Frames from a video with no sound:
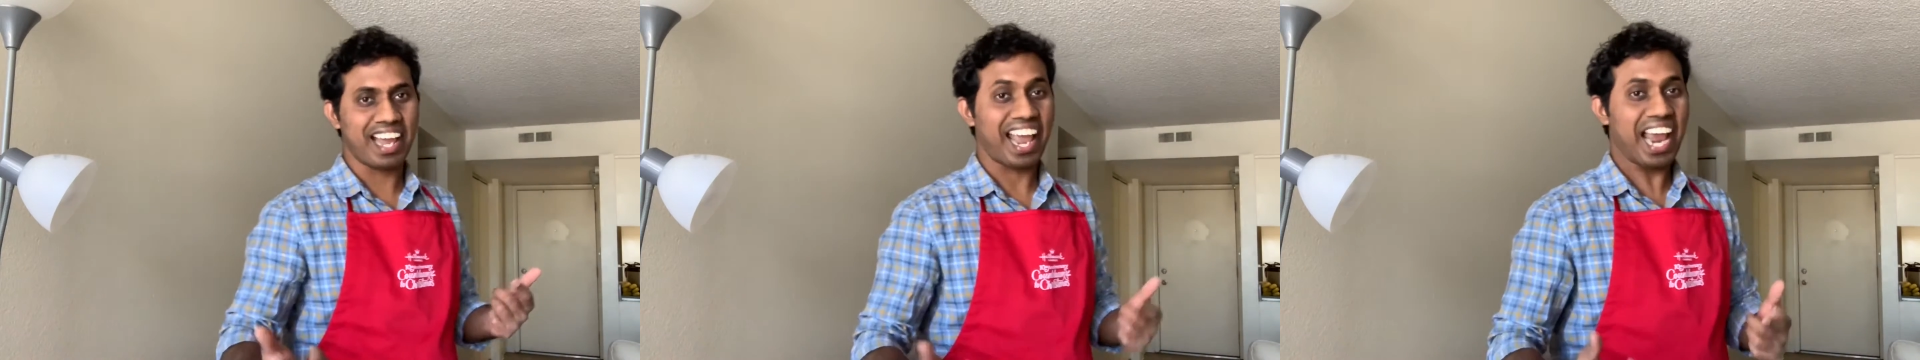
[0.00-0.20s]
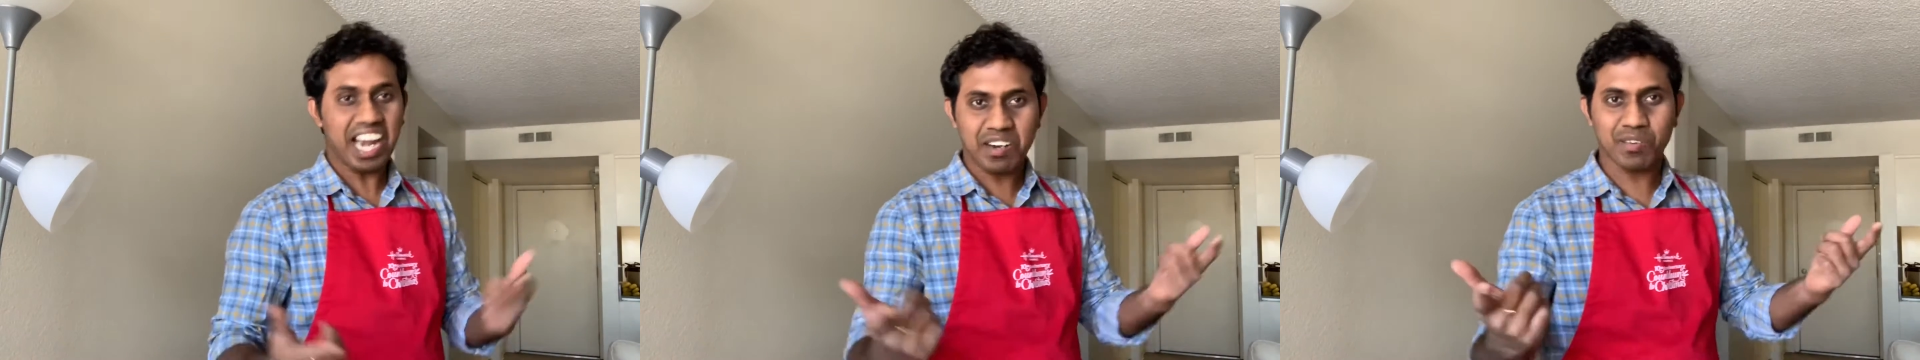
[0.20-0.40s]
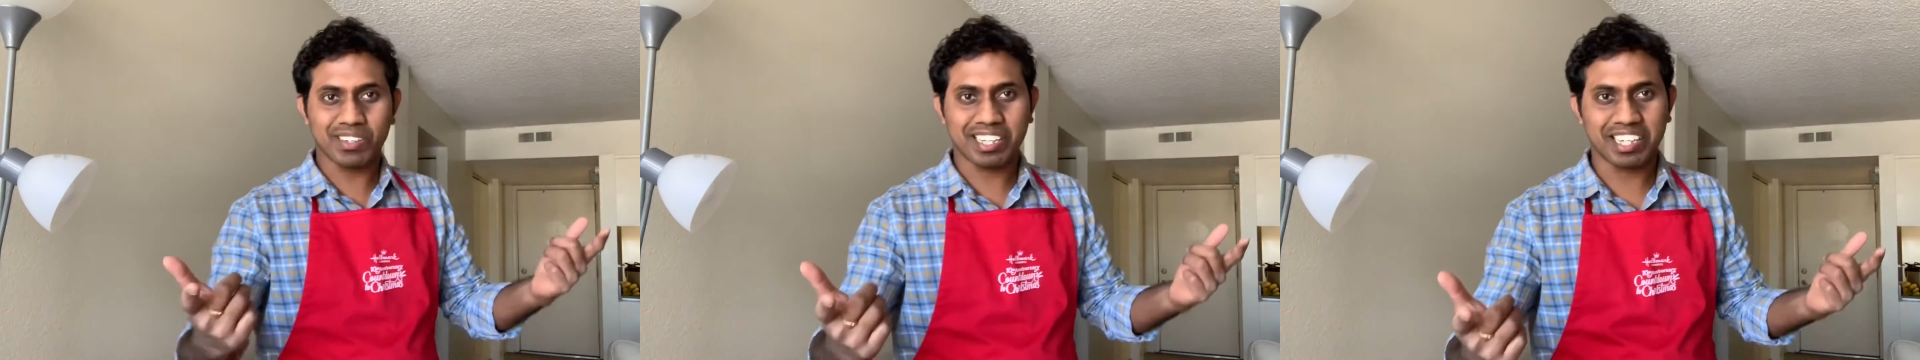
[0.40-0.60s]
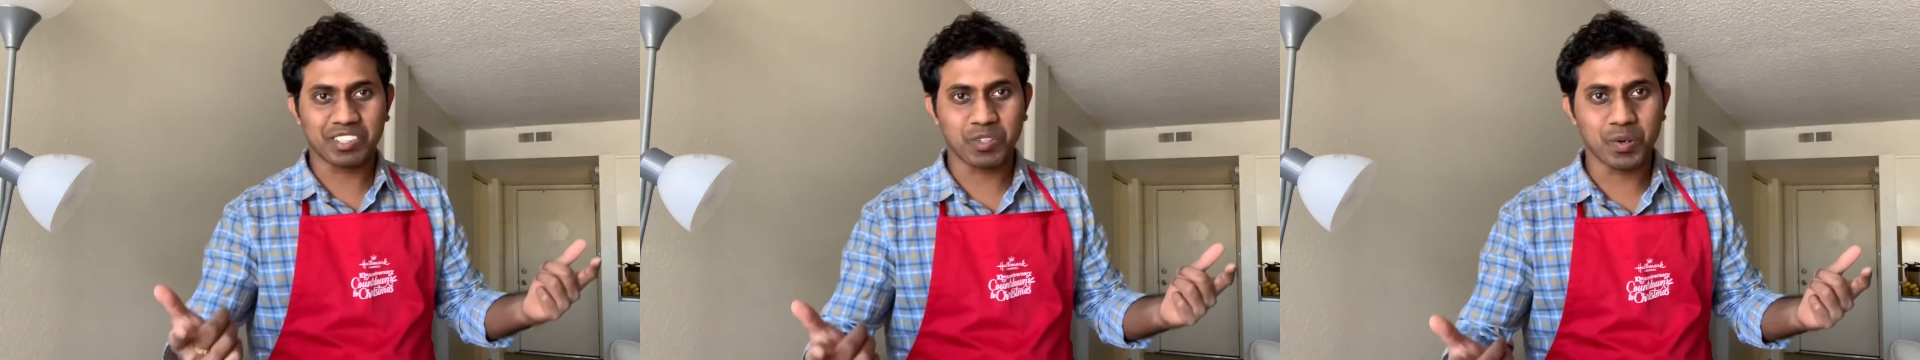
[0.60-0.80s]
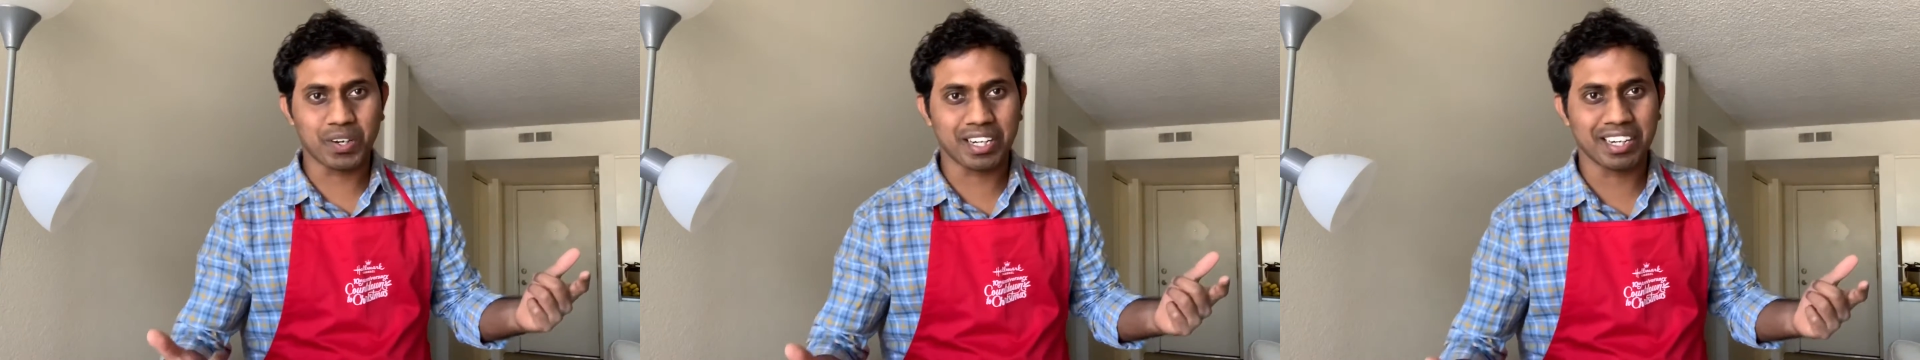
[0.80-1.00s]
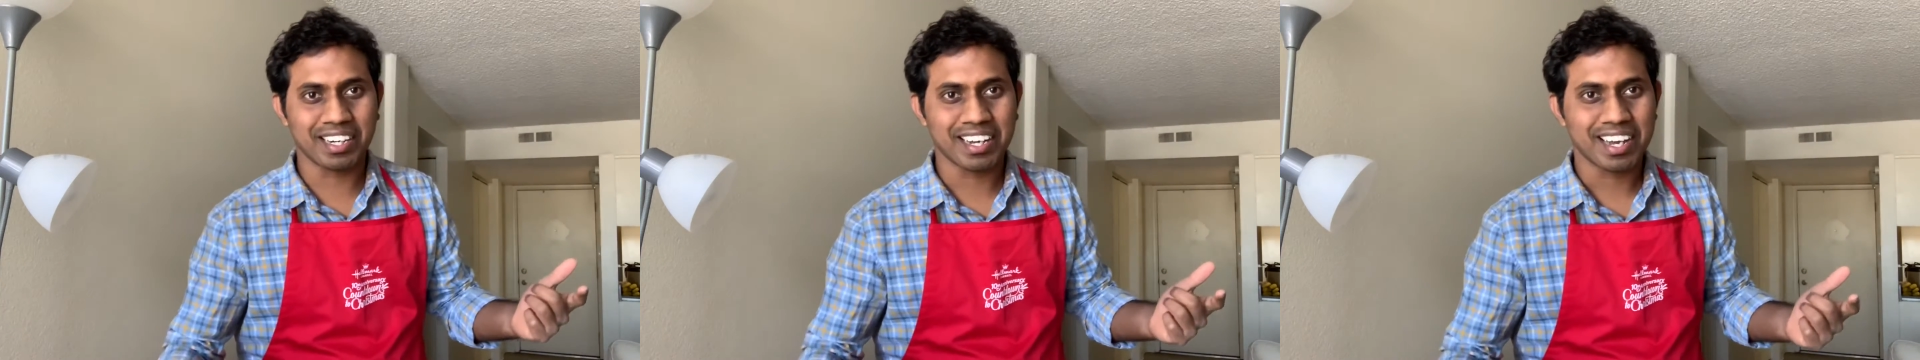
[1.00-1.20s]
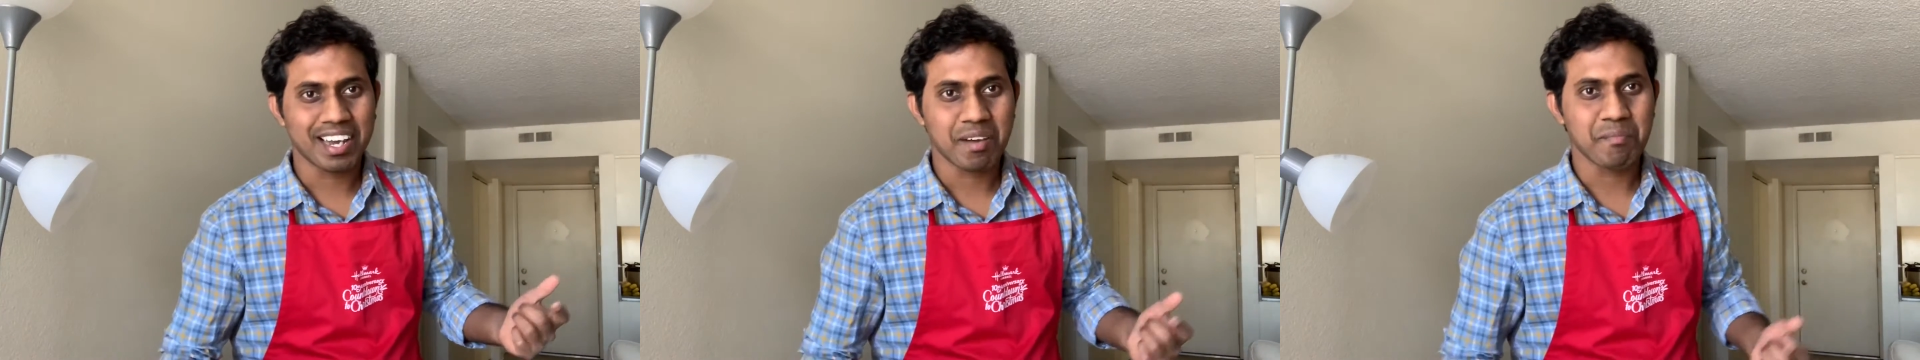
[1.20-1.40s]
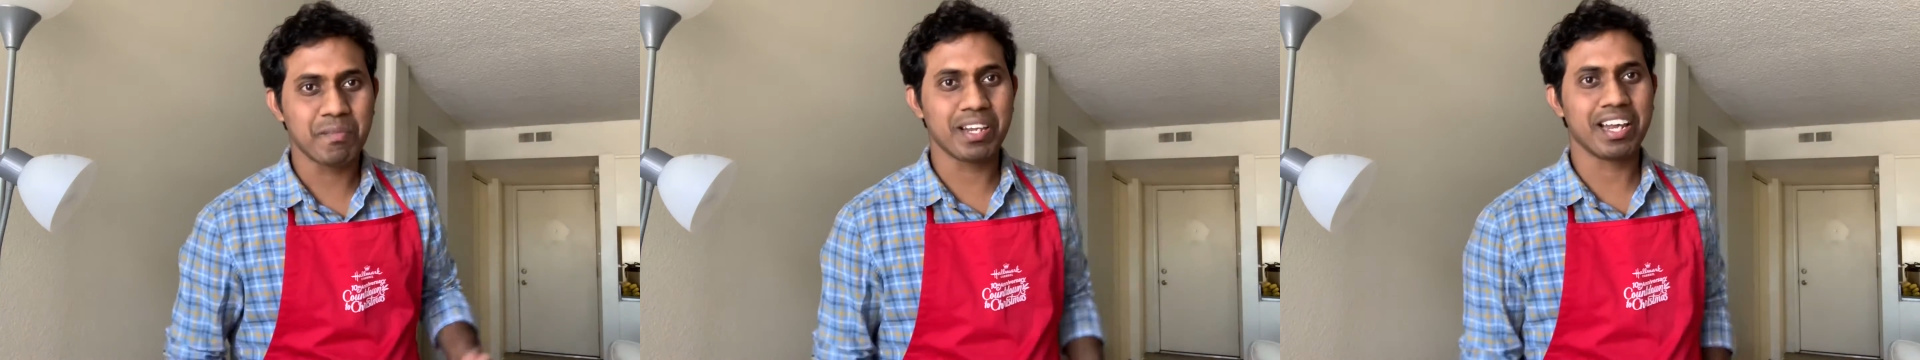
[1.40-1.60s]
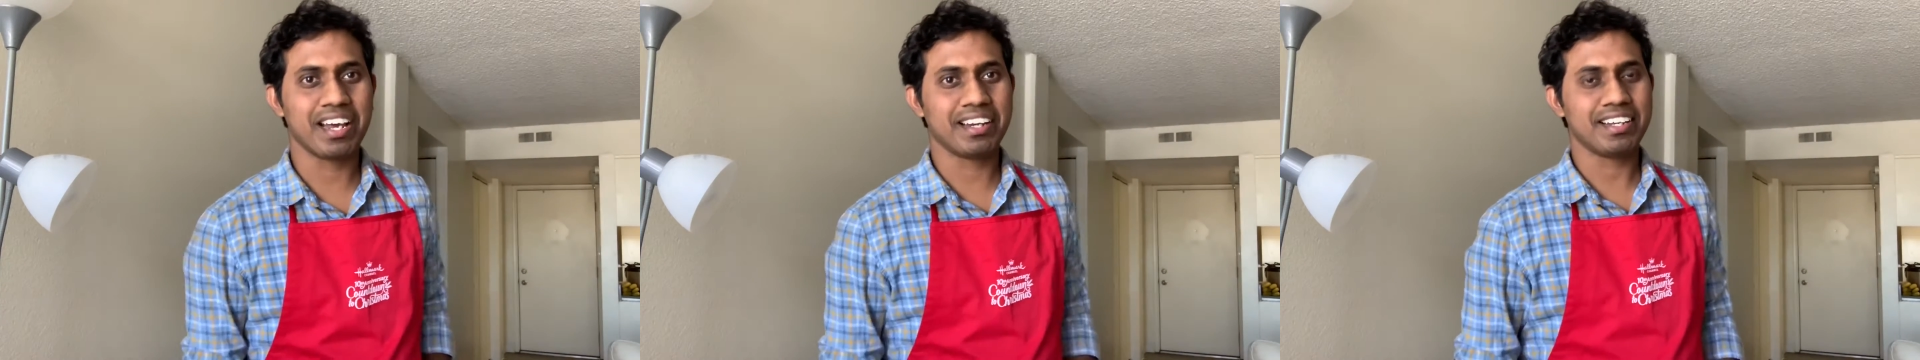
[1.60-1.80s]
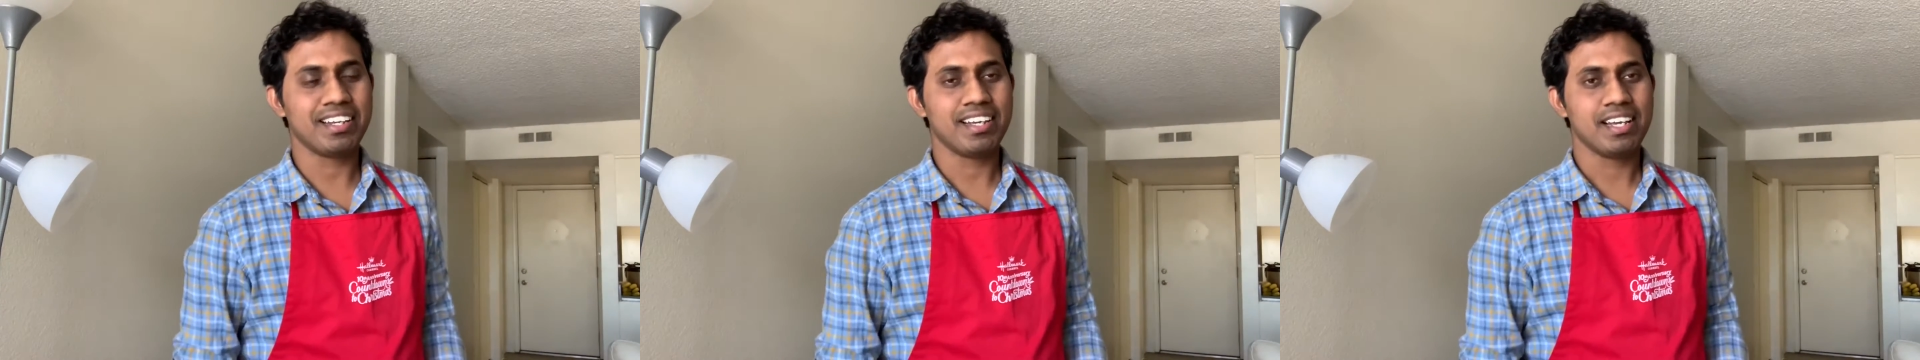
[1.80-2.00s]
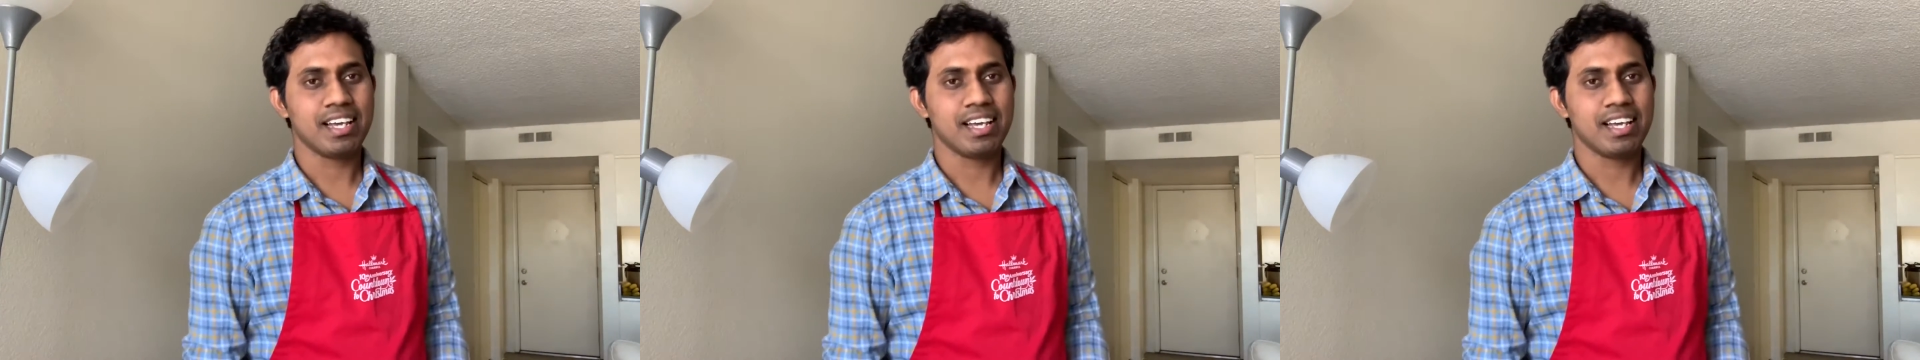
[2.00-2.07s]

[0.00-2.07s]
anyone can cook biryani.